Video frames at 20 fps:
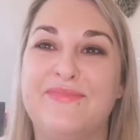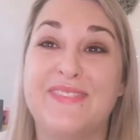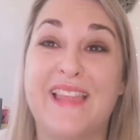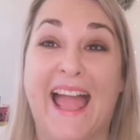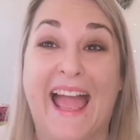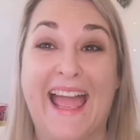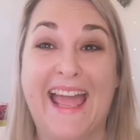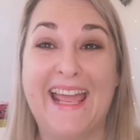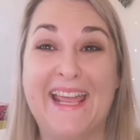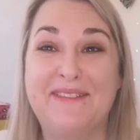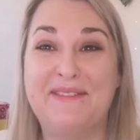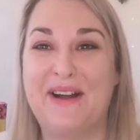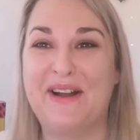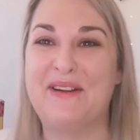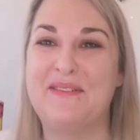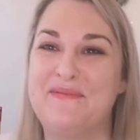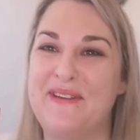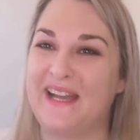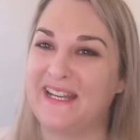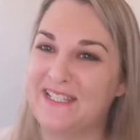Hey,
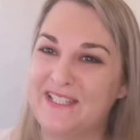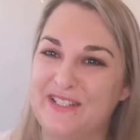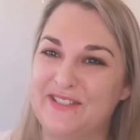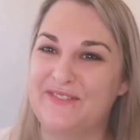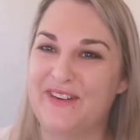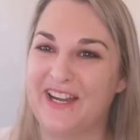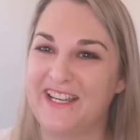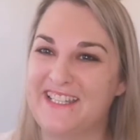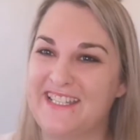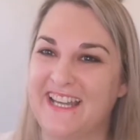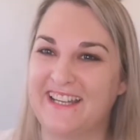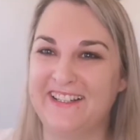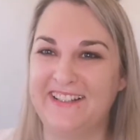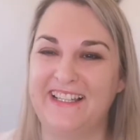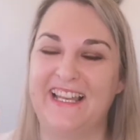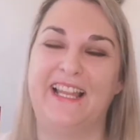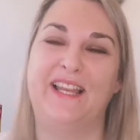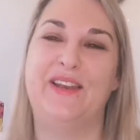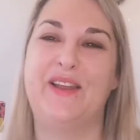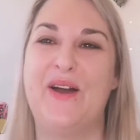welcome back to my channel.
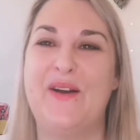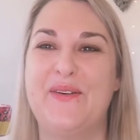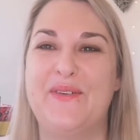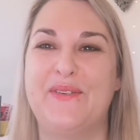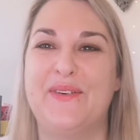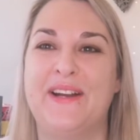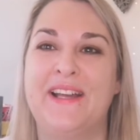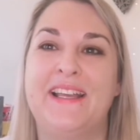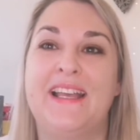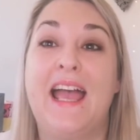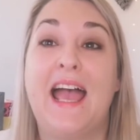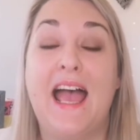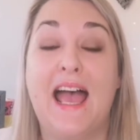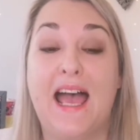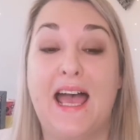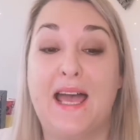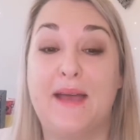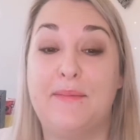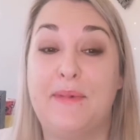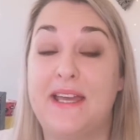Hello.
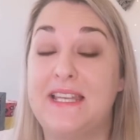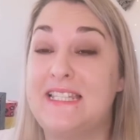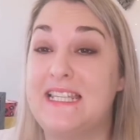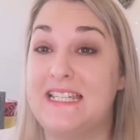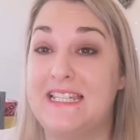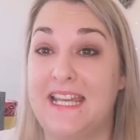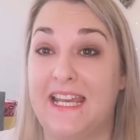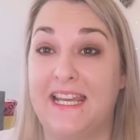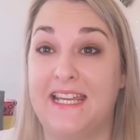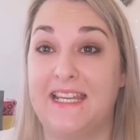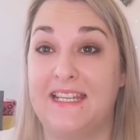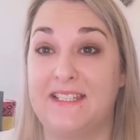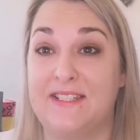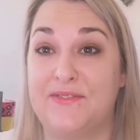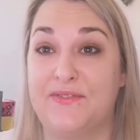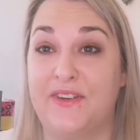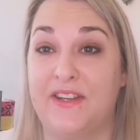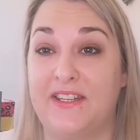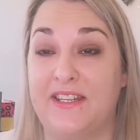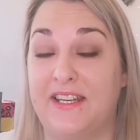Today's
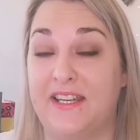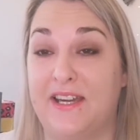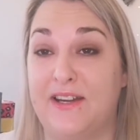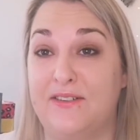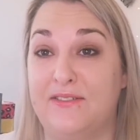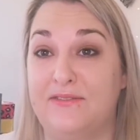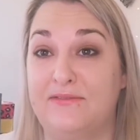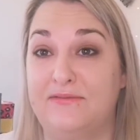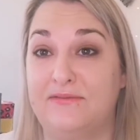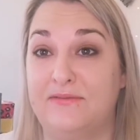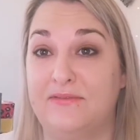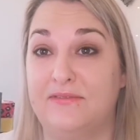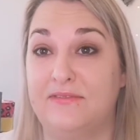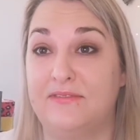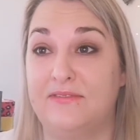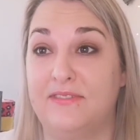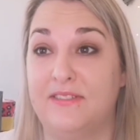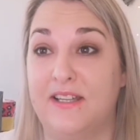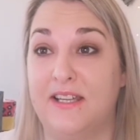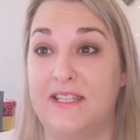video
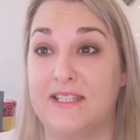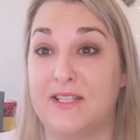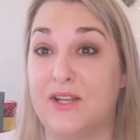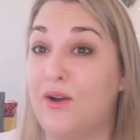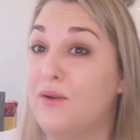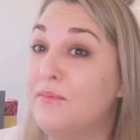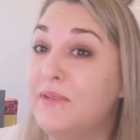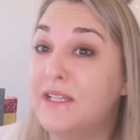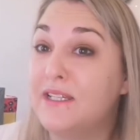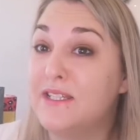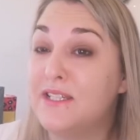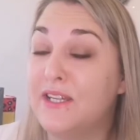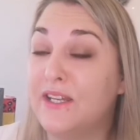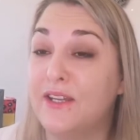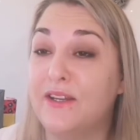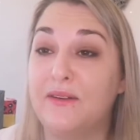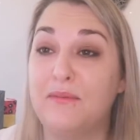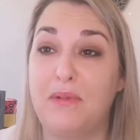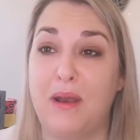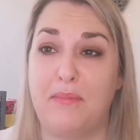is coming to
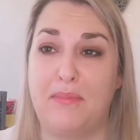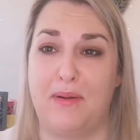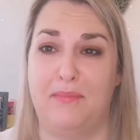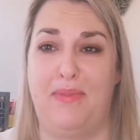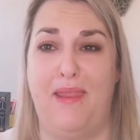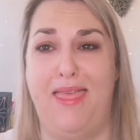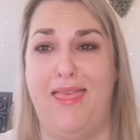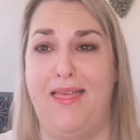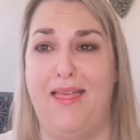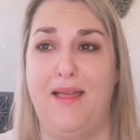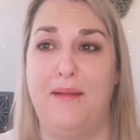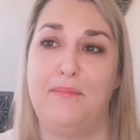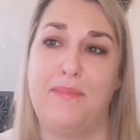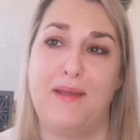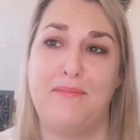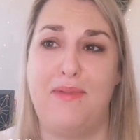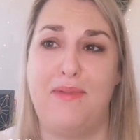you, blah, blah, blah, blah,